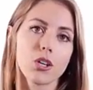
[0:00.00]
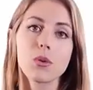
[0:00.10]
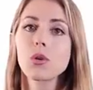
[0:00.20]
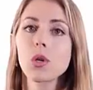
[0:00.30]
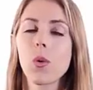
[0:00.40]

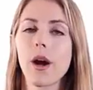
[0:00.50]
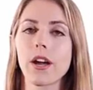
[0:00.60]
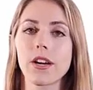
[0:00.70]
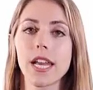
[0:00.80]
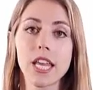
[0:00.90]
You will
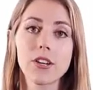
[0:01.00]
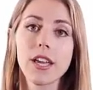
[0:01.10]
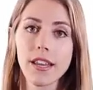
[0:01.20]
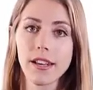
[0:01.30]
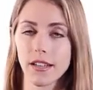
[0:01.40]
require an
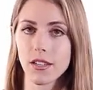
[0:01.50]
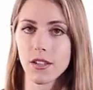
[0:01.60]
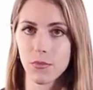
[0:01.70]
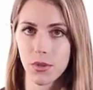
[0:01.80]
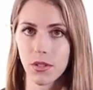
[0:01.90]

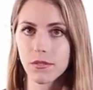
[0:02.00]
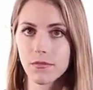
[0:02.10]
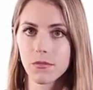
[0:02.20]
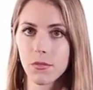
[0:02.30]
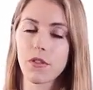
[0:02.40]
internet-connected
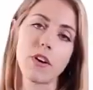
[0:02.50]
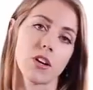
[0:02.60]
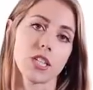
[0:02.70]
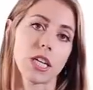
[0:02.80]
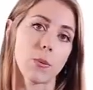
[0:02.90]
computer with a
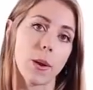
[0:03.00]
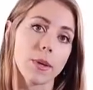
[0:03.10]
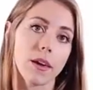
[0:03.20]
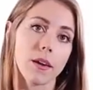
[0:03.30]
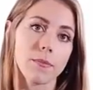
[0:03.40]
functioning
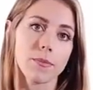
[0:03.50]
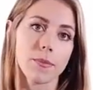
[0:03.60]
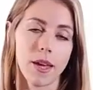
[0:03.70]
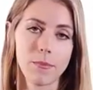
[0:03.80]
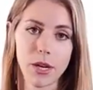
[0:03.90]
webcam
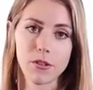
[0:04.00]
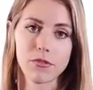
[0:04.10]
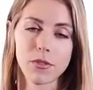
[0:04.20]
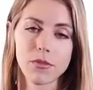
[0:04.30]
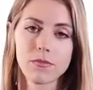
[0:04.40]
and
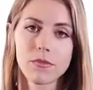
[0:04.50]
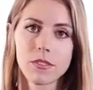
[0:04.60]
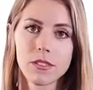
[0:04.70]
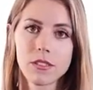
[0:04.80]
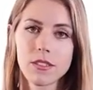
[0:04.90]
microphone.
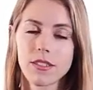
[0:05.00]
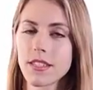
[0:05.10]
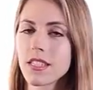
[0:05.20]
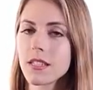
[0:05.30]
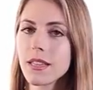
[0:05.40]
The
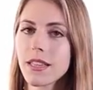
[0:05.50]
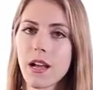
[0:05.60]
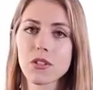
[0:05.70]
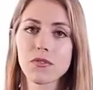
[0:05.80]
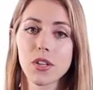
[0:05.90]
system
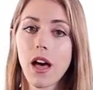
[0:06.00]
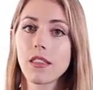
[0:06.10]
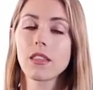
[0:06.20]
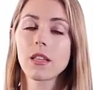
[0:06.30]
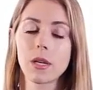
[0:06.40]
allows for
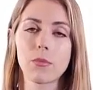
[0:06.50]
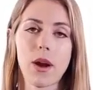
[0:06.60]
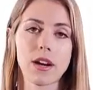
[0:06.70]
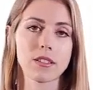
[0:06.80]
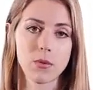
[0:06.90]
unlimited
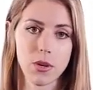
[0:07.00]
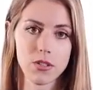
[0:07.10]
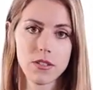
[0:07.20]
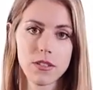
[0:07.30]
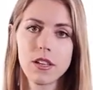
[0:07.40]
practice
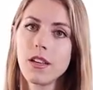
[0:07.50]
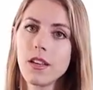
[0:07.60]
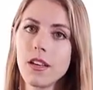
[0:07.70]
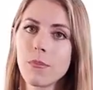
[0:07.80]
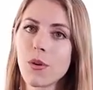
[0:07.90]
questions,
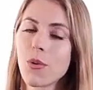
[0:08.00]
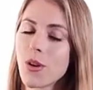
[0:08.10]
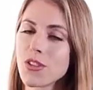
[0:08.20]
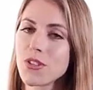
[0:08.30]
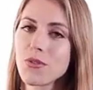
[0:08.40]
but
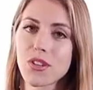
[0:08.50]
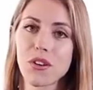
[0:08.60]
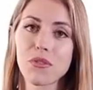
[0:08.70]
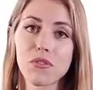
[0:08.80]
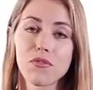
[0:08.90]
once you
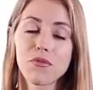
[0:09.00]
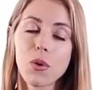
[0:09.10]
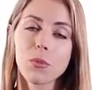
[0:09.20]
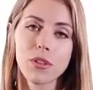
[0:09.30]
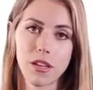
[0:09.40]
start the
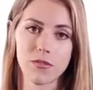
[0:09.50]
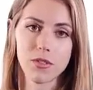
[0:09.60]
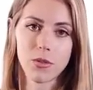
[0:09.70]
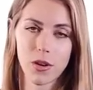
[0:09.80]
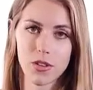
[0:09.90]
formal
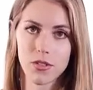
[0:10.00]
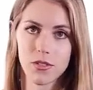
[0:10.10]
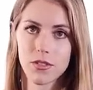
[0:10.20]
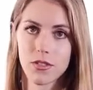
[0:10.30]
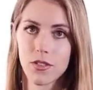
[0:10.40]
interview
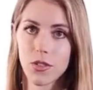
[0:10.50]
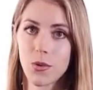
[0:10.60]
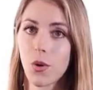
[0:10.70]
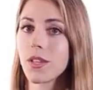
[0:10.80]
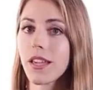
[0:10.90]
questions,
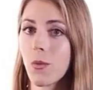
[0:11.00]
you only